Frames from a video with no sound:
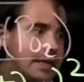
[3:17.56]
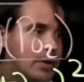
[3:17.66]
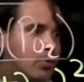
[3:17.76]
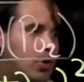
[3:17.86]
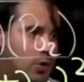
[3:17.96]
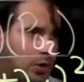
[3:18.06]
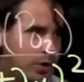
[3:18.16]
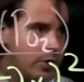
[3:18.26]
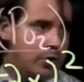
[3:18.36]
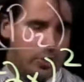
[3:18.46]
equal
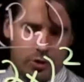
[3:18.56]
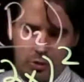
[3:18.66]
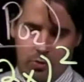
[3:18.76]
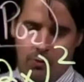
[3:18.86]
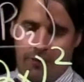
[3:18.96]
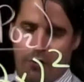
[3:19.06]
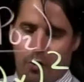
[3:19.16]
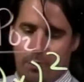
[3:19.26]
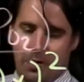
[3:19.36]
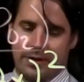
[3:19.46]
to
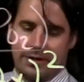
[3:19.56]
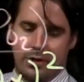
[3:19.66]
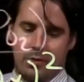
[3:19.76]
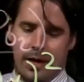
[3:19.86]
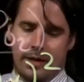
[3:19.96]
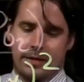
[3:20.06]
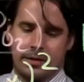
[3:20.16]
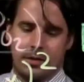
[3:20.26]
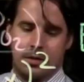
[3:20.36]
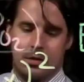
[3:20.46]
4 plus
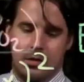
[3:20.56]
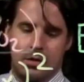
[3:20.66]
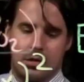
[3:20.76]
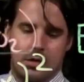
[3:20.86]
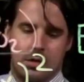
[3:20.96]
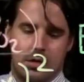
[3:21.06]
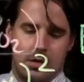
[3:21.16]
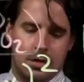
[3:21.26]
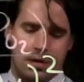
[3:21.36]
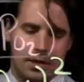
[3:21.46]
2x.
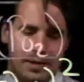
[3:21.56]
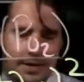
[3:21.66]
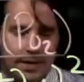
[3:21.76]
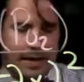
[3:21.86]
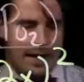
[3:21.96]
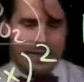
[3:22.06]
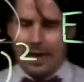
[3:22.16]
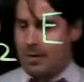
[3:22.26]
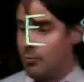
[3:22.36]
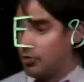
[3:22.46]
And
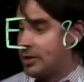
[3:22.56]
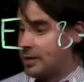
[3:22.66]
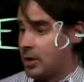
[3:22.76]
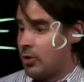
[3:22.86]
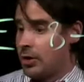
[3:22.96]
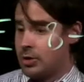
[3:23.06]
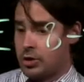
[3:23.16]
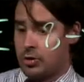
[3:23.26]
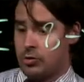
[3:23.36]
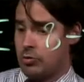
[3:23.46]
then we're just going
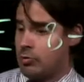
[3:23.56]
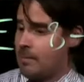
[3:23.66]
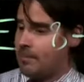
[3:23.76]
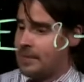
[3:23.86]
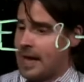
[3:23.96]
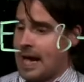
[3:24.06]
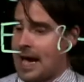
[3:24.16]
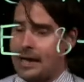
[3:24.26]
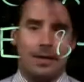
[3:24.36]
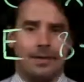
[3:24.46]
to
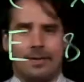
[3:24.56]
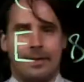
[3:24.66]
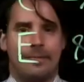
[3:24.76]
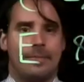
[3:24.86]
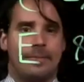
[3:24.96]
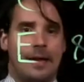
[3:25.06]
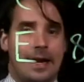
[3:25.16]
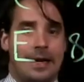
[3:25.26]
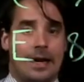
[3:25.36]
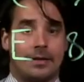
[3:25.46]
add
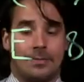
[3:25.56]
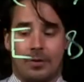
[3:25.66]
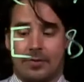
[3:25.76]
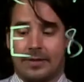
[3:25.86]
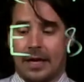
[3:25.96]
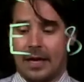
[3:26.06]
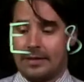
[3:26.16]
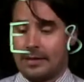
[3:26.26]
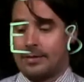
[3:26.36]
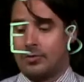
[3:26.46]
8x to both
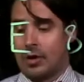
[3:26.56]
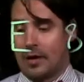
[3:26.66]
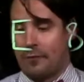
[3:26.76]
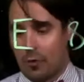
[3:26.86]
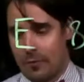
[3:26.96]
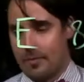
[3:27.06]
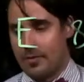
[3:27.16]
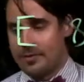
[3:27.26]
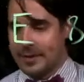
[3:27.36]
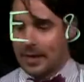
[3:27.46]
sides and subtract 4 from
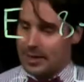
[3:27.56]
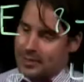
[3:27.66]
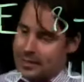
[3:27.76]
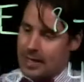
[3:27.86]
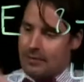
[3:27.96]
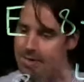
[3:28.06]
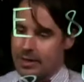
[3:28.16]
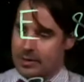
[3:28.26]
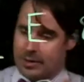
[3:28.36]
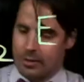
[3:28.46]
both sides, just get
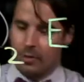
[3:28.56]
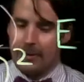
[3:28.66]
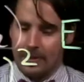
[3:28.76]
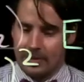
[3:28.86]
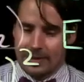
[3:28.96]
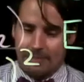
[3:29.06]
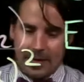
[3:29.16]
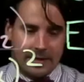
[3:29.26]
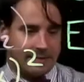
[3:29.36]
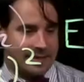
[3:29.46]
everything to their
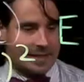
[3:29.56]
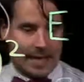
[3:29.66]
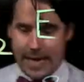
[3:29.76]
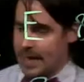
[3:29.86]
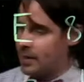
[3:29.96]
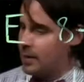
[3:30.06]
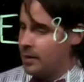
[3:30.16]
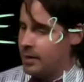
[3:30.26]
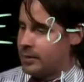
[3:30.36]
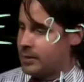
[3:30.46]
respective side.
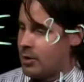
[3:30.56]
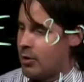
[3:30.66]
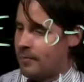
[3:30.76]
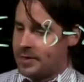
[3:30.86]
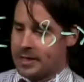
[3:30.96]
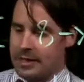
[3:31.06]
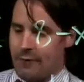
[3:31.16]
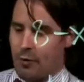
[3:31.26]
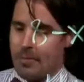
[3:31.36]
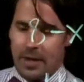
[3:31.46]
So
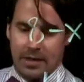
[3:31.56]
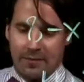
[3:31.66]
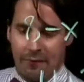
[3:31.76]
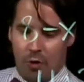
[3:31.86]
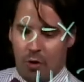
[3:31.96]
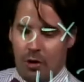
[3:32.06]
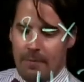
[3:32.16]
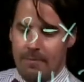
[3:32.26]
64 minus 4